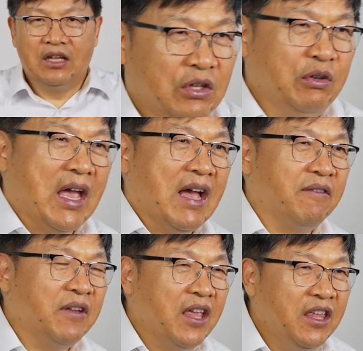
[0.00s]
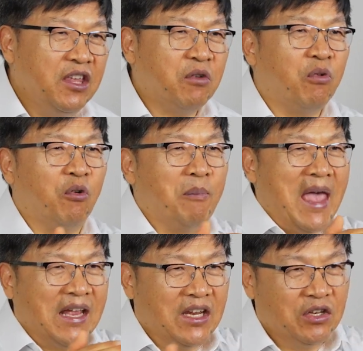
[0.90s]
you have equal
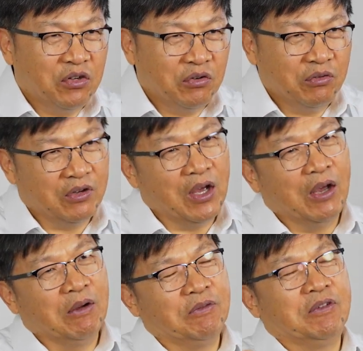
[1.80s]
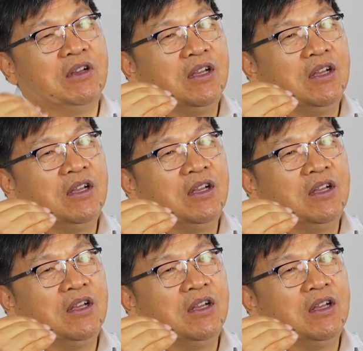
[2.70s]
magnitude of